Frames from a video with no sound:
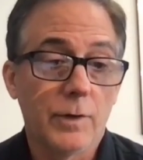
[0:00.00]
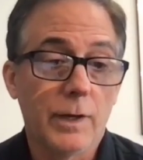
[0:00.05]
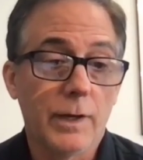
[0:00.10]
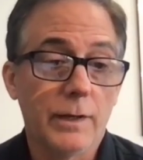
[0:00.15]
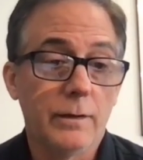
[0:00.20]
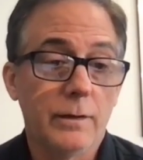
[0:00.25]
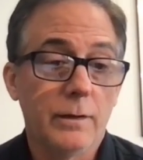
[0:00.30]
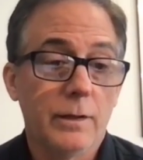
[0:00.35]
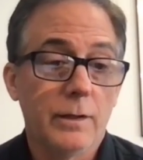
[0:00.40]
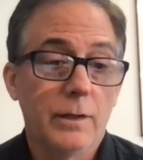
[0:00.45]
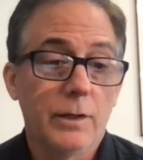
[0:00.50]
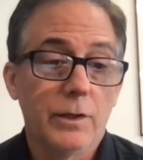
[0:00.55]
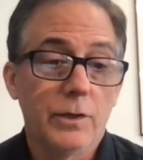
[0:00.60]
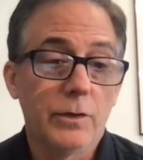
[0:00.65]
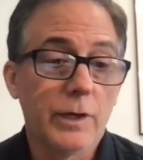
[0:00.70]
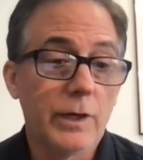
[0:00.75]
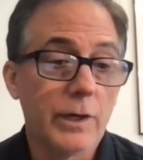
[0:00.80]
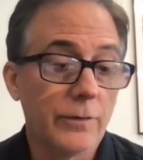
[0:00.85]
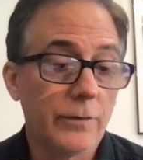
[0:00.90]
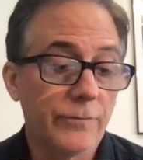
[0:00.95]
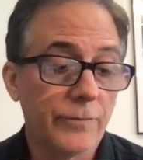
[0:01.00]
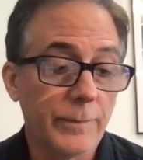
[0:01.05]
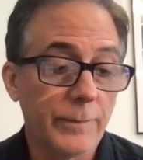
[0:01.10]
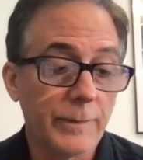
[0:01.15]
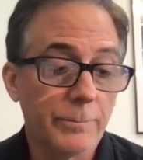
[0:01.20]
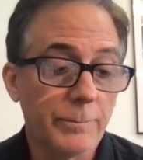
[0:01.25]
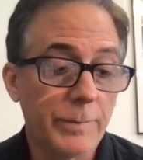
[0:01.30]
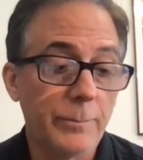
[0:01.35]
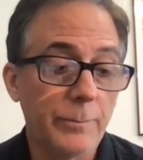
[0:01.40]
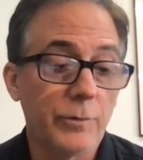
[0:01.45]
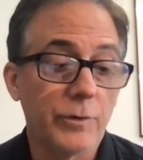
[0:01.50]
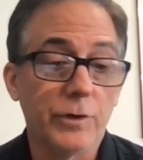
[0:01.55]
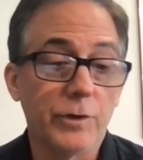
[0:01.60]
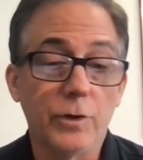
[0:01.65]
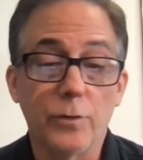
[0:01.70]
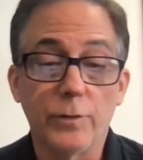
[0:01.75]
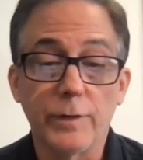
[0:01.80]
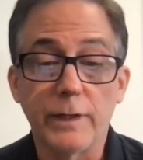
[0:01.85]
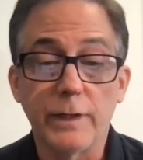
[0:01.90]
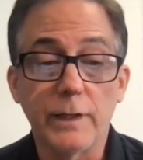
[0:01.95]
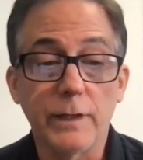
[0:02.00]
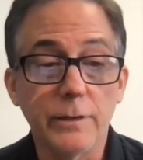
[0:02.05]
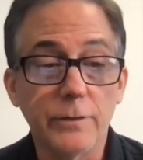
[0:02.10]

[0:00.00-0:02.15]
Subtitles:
Right? You hear from people in the